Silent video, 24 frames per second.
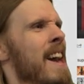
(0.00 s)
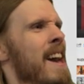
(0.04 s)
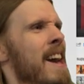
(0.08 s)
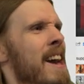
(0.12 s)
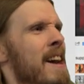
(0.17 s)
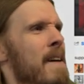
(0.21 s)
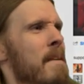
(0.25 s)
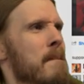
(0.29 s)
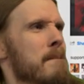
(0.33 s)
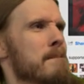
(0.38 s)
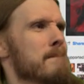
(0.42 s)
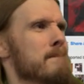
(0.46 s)

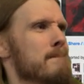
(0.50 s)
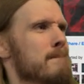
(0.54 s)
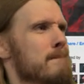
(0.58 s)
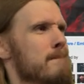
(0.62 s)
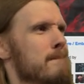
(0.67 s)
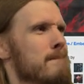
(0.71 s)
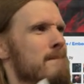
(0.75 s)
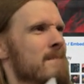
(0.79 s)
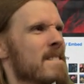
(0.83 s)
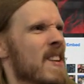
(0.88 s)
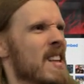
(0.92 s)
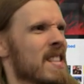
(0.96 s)
yeah,
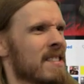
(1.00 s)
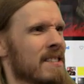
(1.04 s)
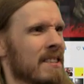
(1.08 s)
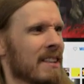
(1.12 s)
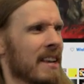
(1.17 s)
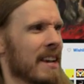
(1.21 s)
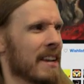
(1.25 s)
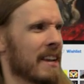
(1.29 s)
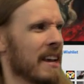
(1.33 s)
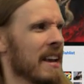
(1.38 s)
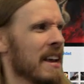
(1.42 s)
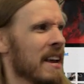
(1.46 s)
mm. it's
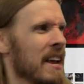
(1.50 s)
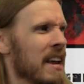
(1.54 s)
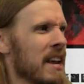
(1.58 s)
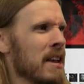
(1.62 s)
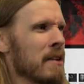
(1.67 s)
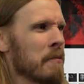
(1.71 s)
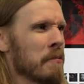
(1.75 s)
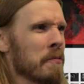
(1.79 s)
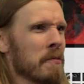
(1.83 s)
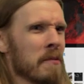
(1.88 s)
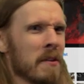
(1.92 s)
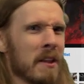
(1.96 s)
like
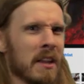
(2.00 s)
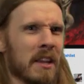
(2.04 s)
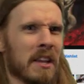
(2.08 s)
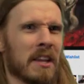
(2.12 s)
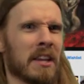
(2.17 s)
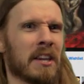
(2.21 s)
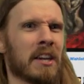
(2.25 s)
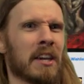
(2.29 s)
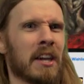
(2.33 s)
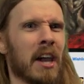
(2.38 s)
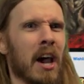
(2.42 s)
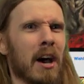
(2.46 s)
if
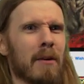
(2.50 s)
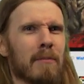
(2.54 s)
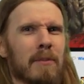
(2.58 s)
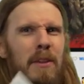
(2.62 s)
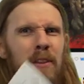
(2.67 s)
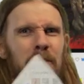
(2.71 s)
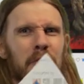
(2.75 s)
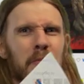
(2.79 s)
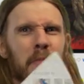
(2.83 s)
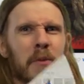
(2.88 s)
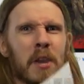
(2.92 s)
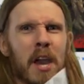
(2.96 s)
Come
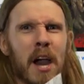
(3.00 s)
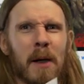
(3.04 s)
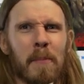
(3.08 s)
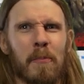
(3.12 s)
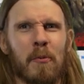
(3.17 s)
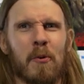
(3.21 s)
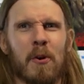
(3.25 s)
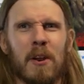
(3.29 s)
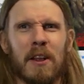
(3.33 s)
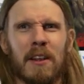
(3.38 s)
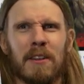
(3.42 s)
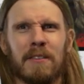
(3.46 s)
Lift Me
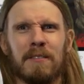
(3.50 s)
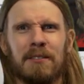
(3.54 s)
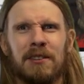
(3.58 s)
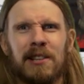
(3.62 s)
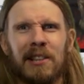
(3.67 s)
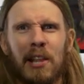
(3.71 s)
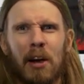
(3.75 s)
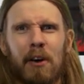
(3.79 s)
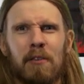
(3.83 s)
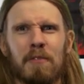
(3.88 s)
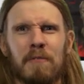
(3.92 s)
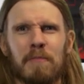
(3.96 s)
Up Where
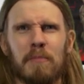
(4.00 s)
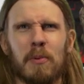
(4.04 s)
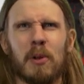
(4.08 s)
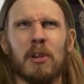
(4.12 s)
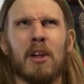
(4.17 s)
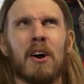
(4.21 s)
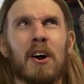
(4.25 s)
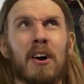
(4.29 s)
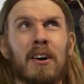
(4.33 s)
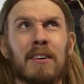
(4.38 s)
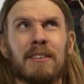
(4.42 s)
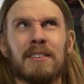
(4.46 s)
Love
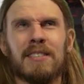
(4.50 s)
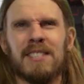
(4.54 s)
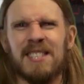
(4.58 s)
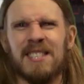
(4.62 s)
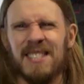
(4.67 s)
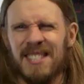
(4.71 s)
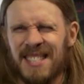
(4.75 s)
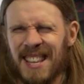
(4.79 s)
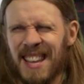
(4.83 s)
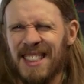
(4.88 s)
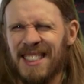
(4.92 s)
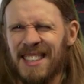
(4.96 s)
Belongs.
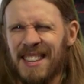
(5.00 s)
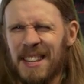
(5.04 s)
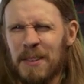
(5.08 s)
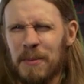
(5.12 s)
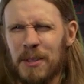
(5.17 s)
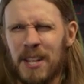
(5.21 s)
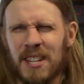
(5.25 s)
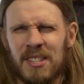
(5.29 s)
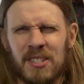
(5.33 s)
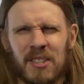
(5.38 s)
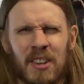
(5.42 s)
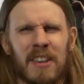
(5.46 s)
Is that the name
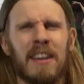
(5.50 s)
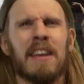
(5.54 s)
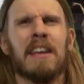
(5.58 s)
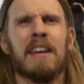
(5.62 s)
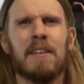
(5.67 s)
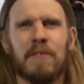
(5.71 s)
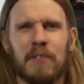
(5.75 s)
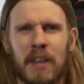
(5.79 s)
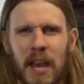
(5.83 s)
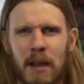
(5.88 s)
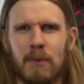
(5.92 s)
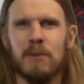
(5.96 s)
of that song?
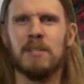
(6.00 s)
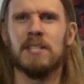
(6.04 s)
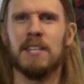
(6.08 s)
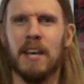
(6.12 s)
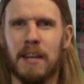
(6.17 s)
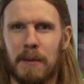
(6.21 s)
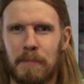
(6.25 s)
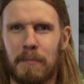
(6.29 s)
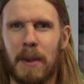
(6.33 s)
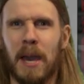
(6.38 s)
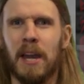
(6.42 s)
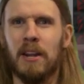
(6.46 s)
If that was
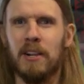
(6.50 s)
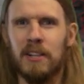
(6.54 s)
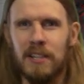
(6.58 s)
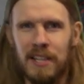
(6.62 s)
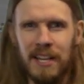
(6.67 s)
like metal,